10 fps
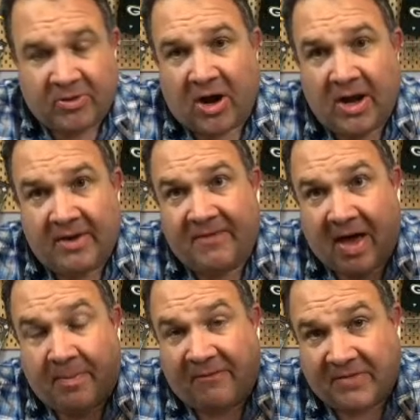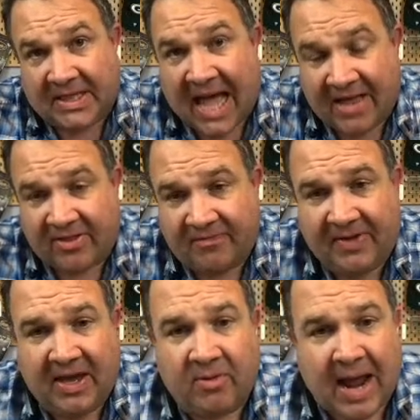develop a
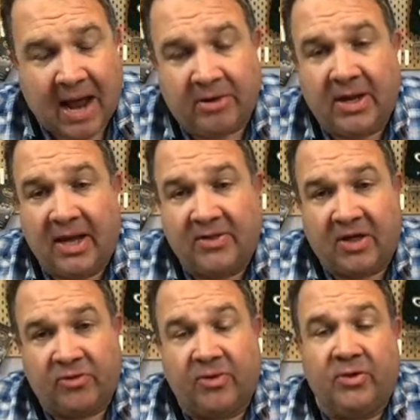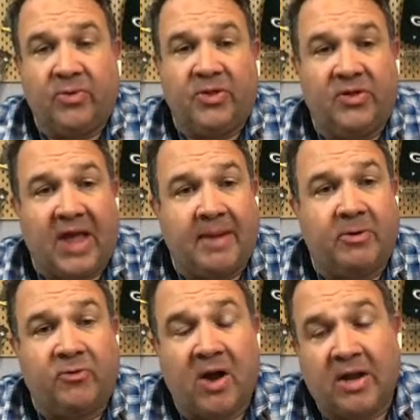philosophy around accessories with the
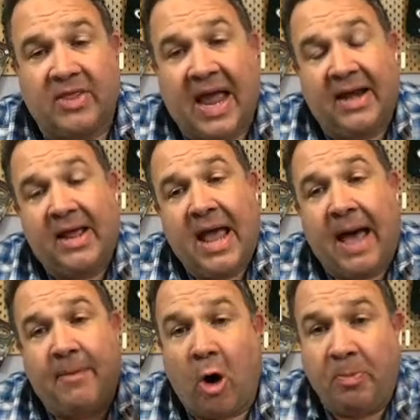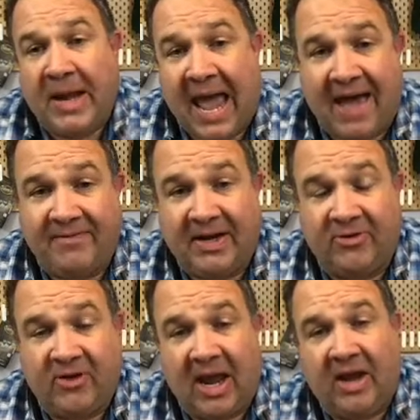Cybertruck that I'm open to having it
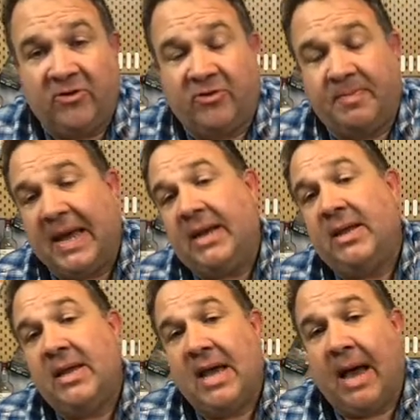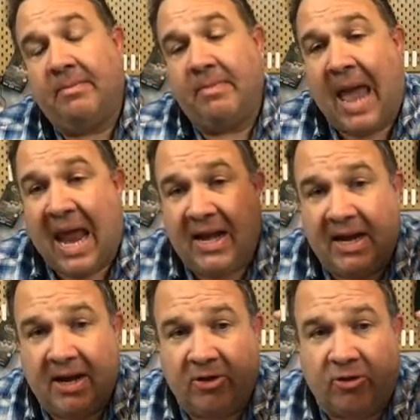changed, but I'm headed in
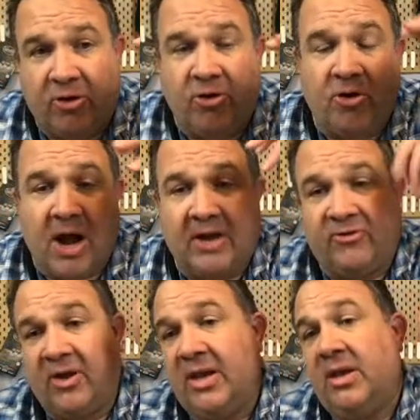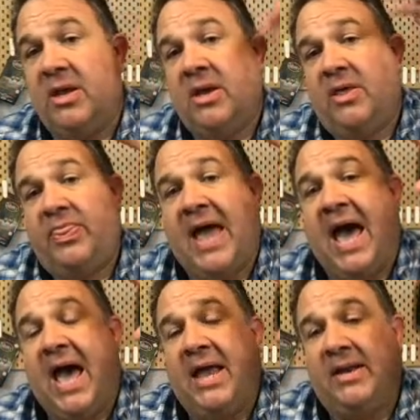a certain direction
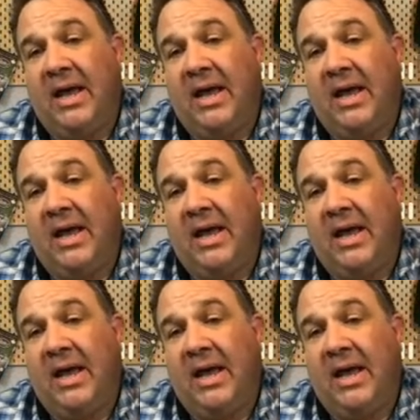that